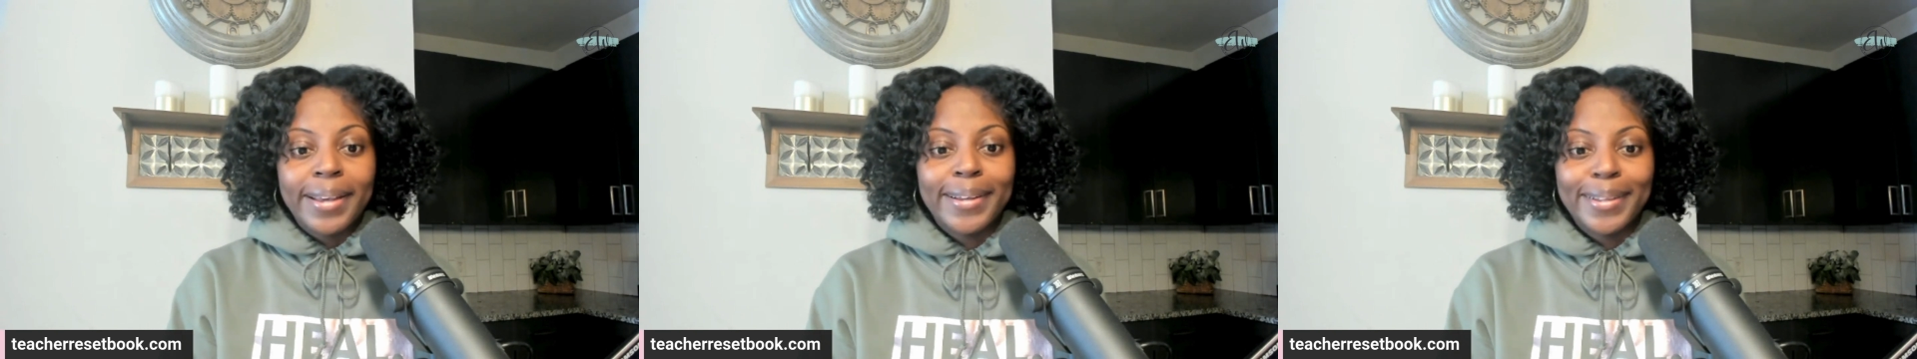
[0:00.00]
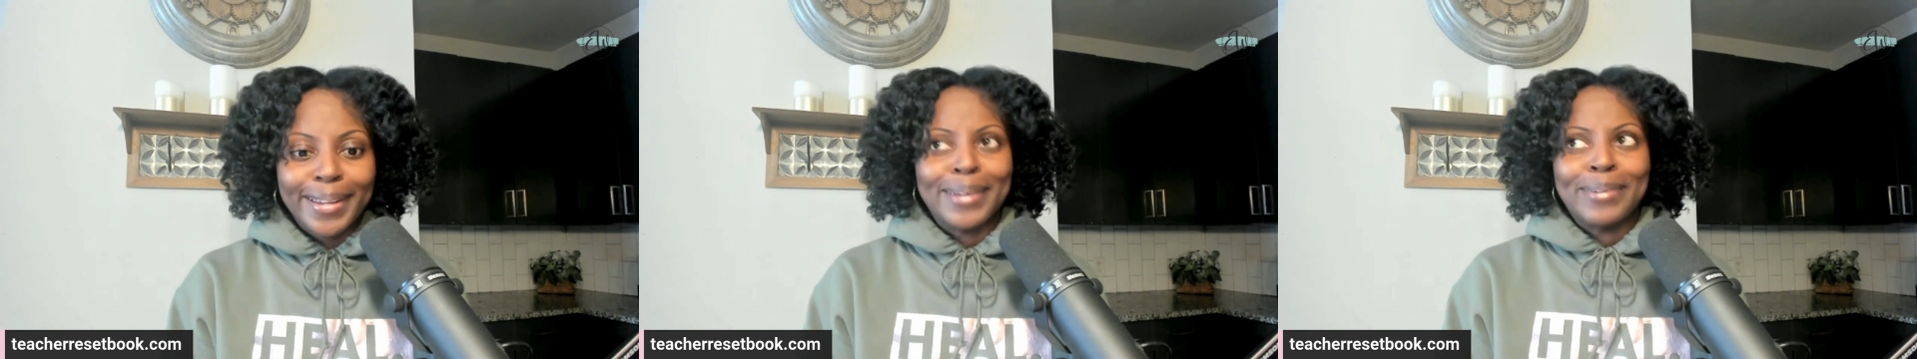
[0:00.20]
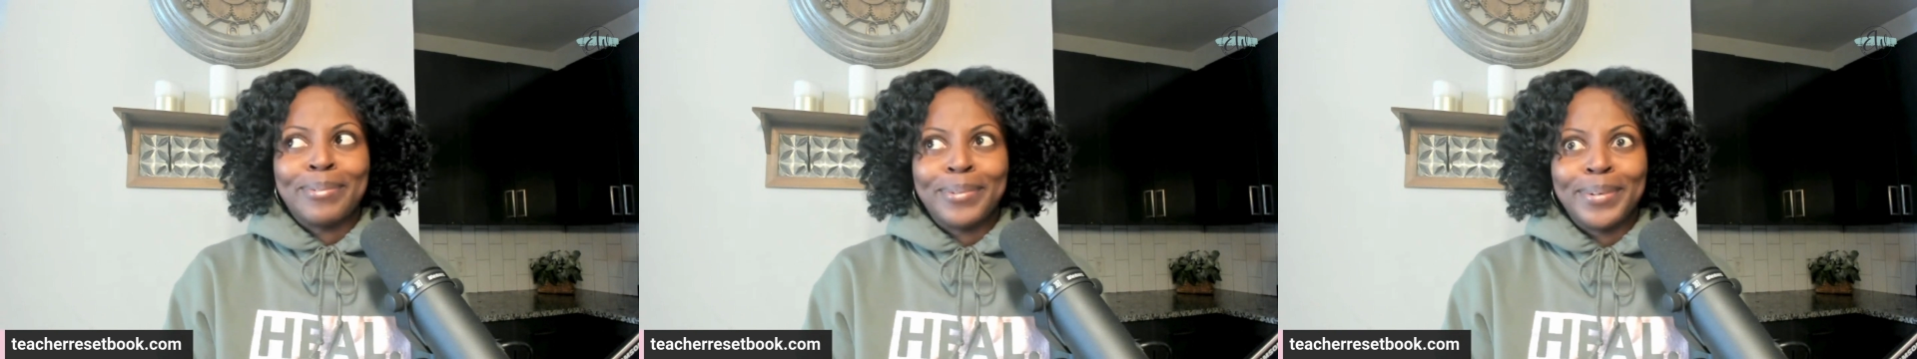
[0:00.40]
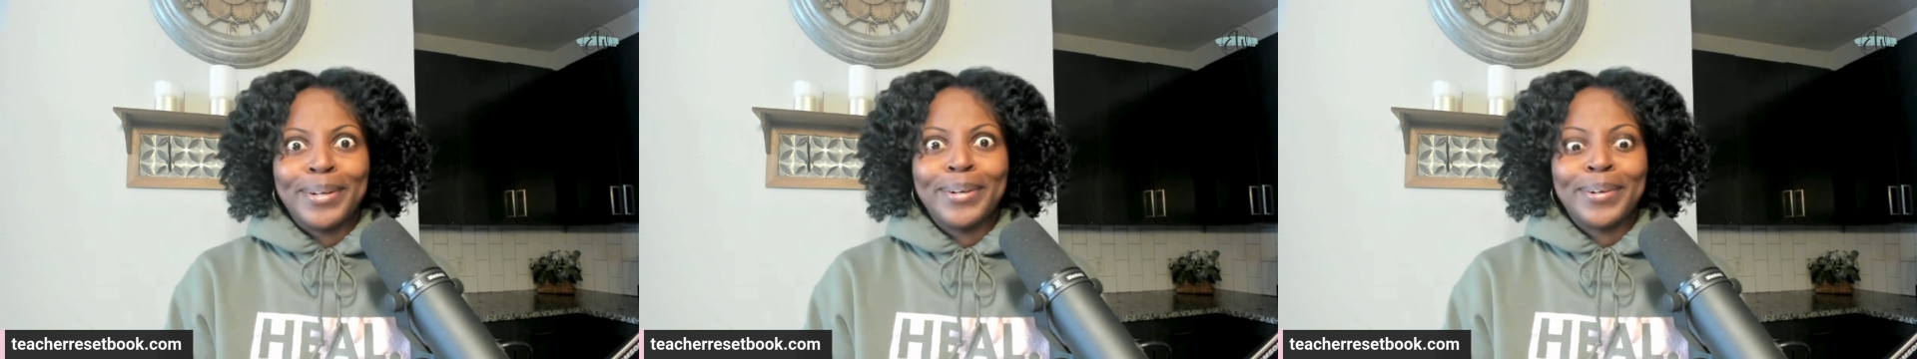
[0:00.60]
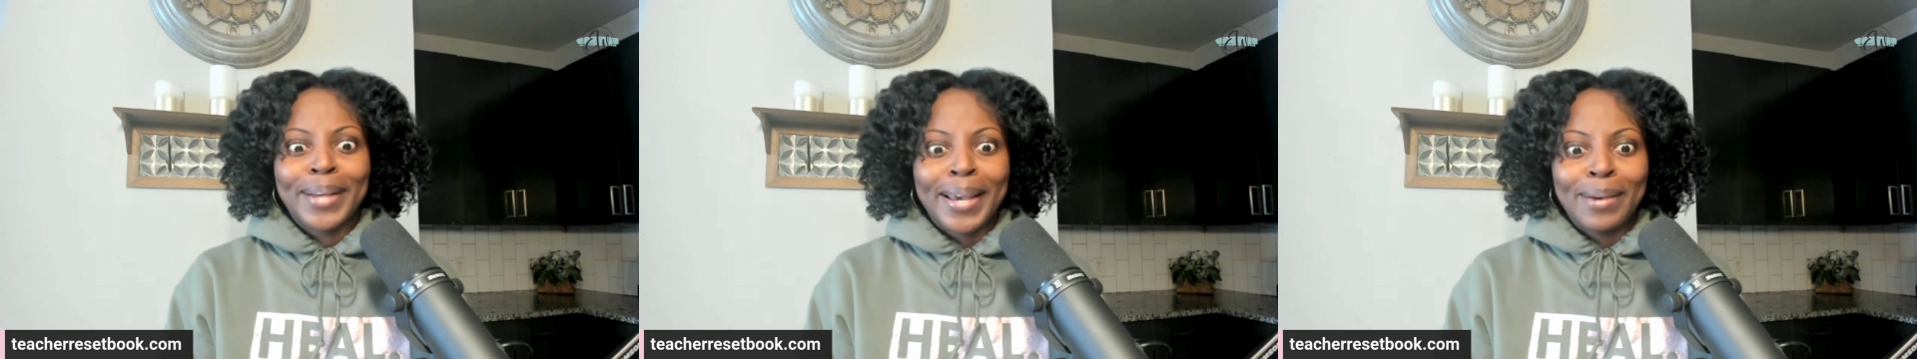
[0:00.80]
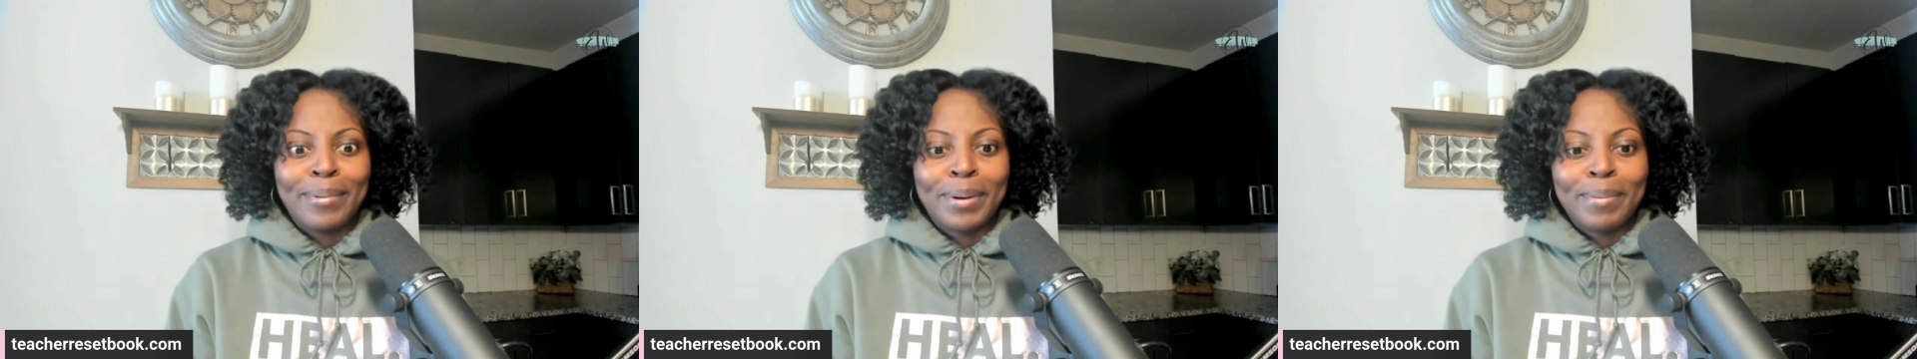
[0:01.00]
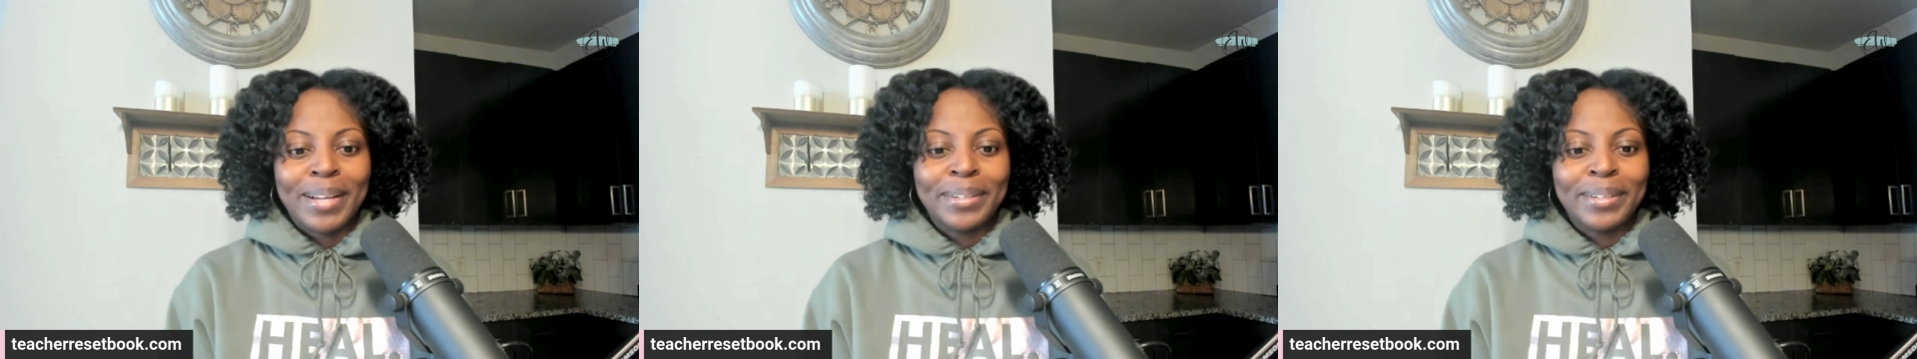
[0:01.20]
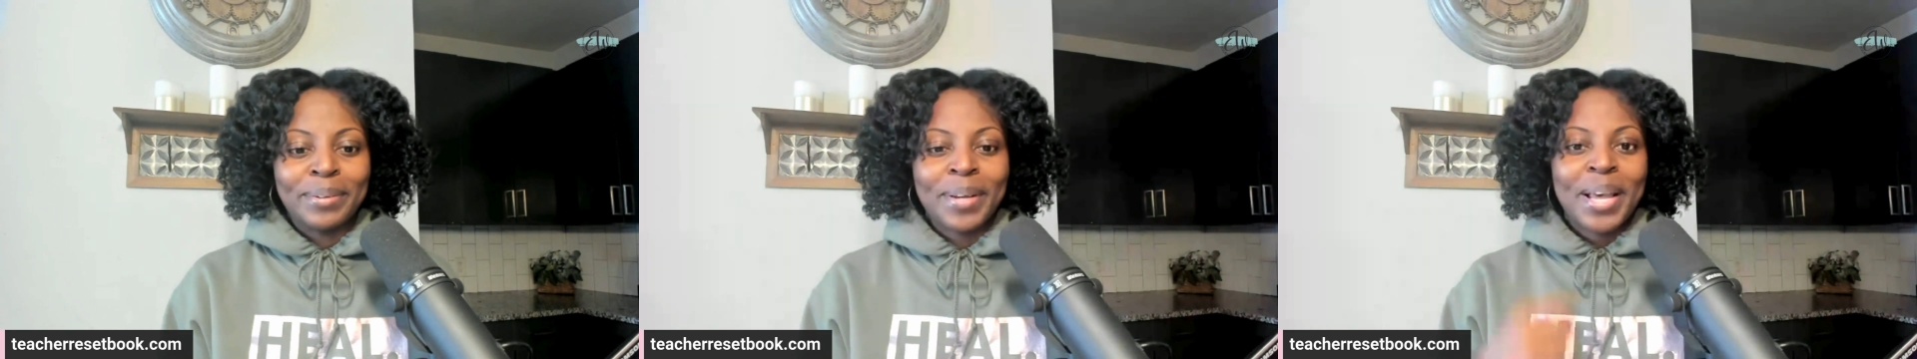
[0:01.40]
Like, okay, what about
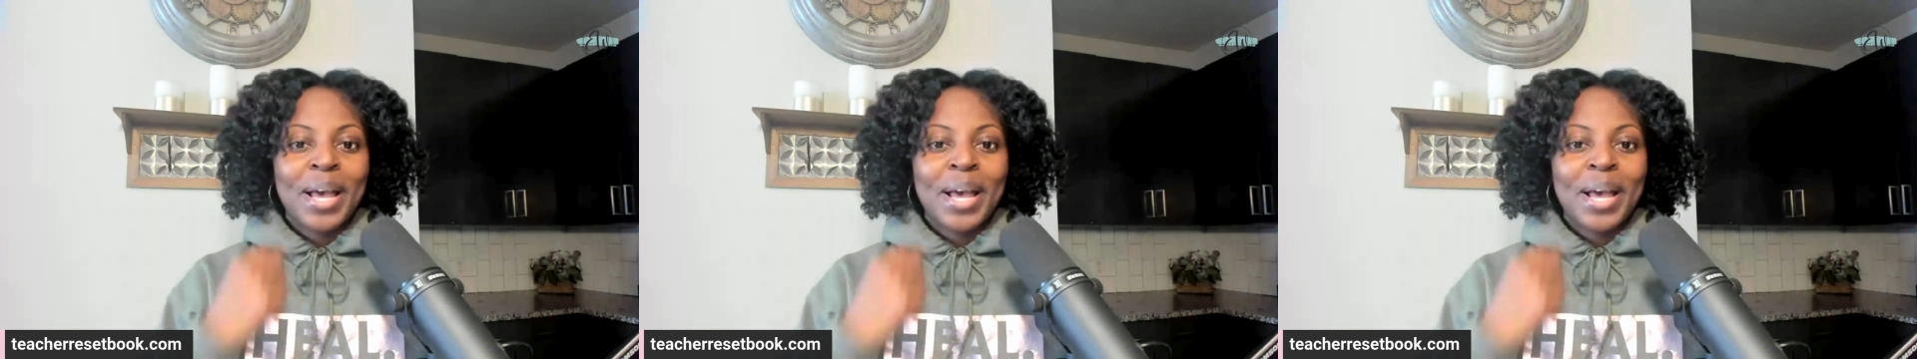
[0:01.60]
them?